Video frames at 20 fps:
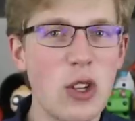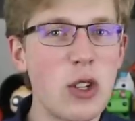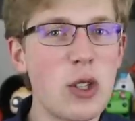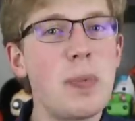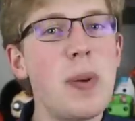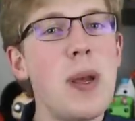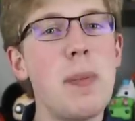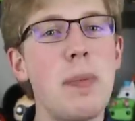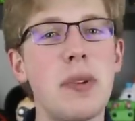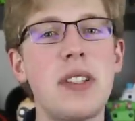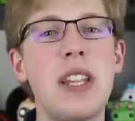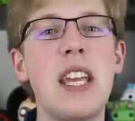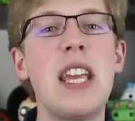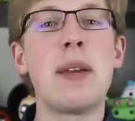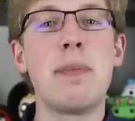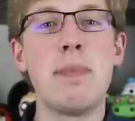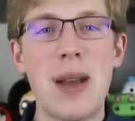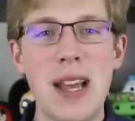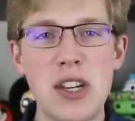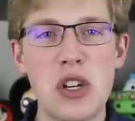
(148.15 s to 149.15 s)
those people
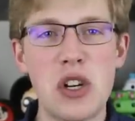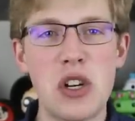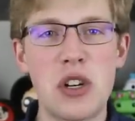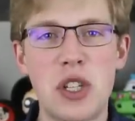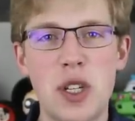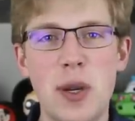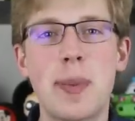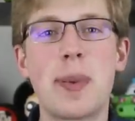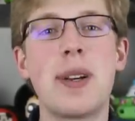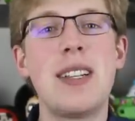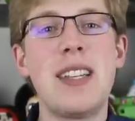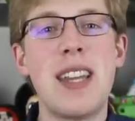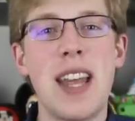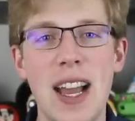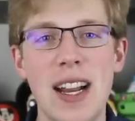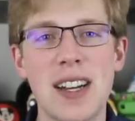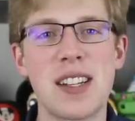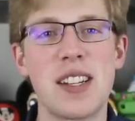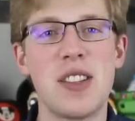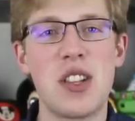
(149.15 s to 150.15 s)
take measures to
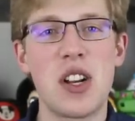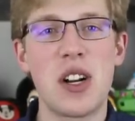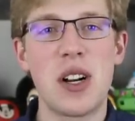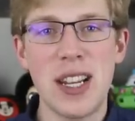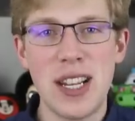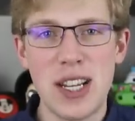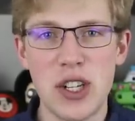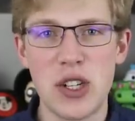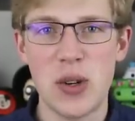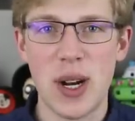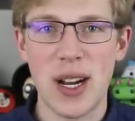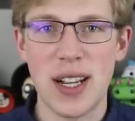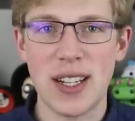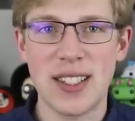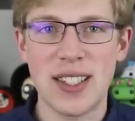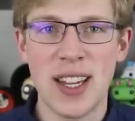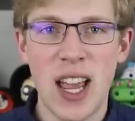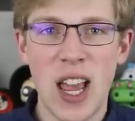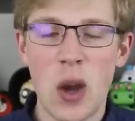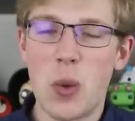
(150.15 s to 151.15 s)
protect their
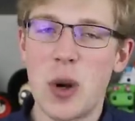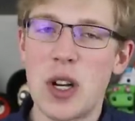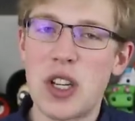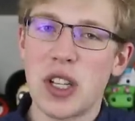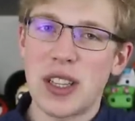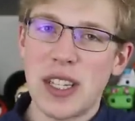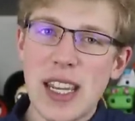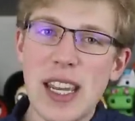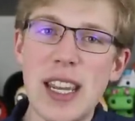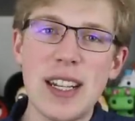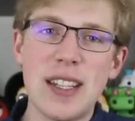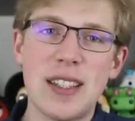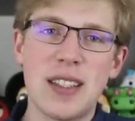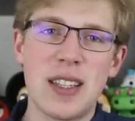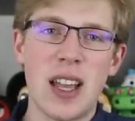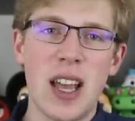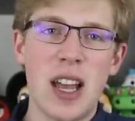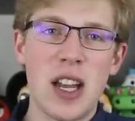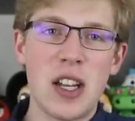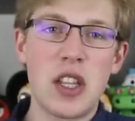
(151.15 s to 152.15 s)
interests, which
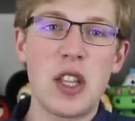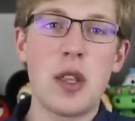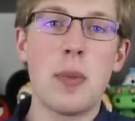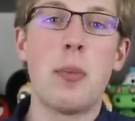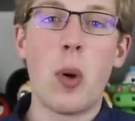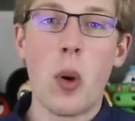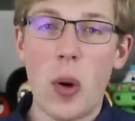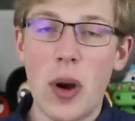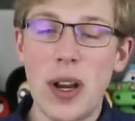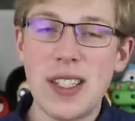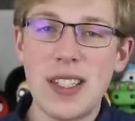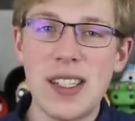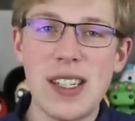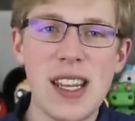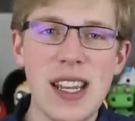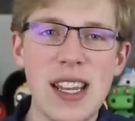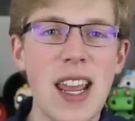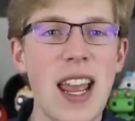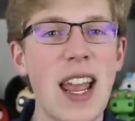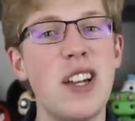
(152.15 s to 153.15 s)
leads to the
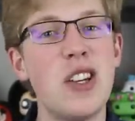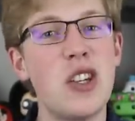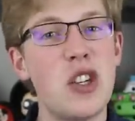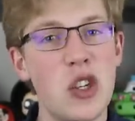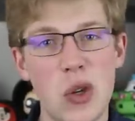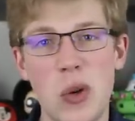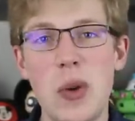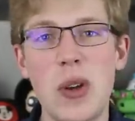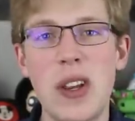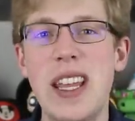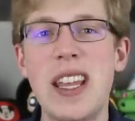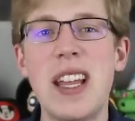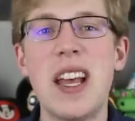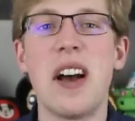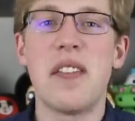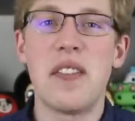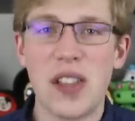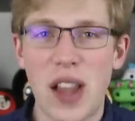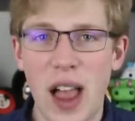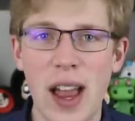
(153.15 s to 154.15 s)
poisoning and shooting
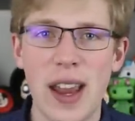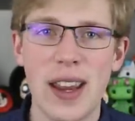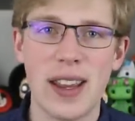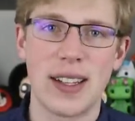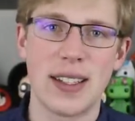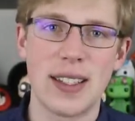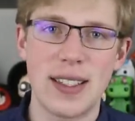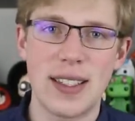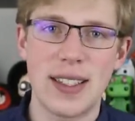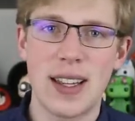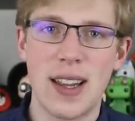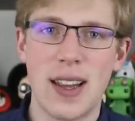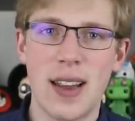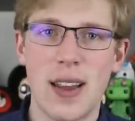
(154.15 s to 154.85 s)
of lions.